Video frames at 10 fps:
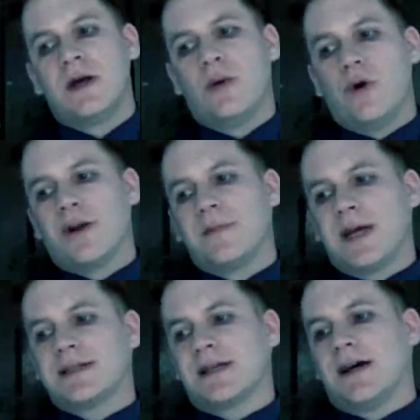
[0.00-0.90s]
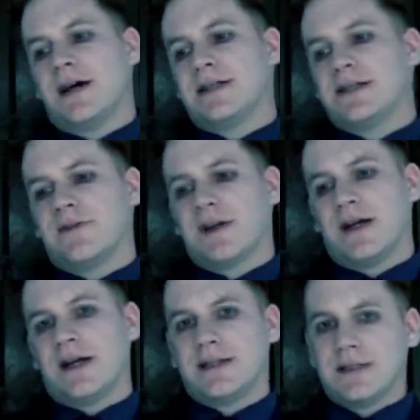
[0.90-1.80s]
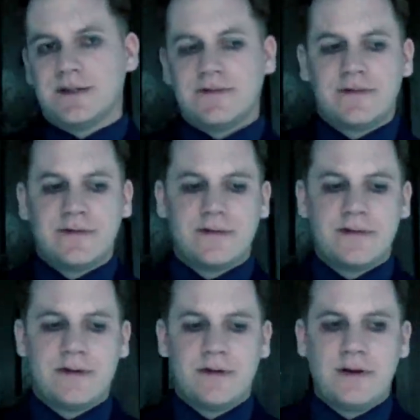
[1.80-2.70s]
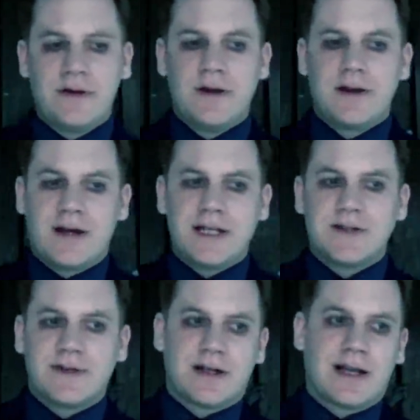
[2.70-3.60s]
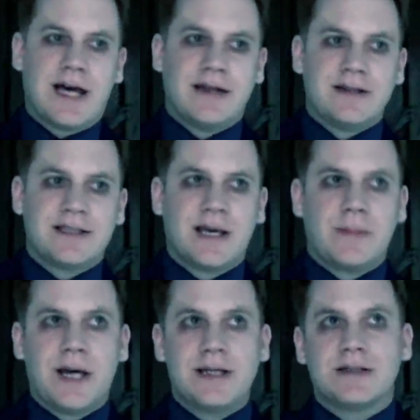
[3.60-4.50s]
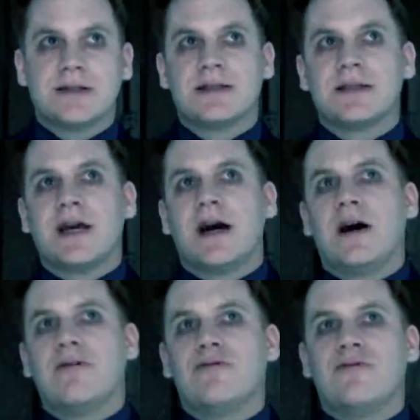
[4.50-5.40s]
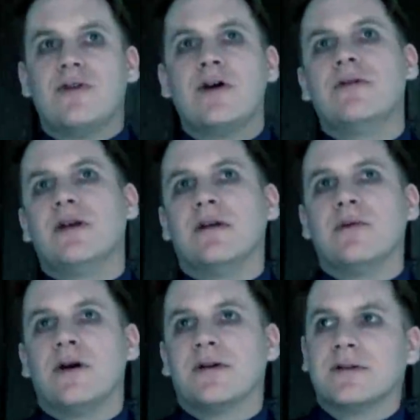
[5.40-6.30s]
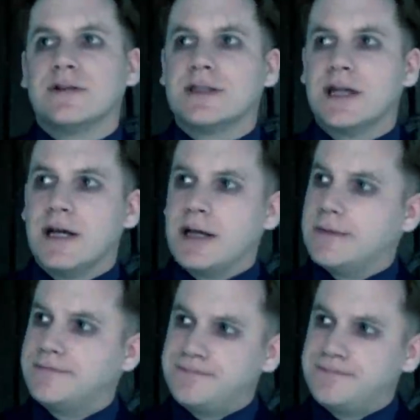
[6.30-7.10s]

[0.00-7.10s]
What makes a Kaitif a Kaitif? Kaitif are clanless, they are peasants, they are Ronin, one could say.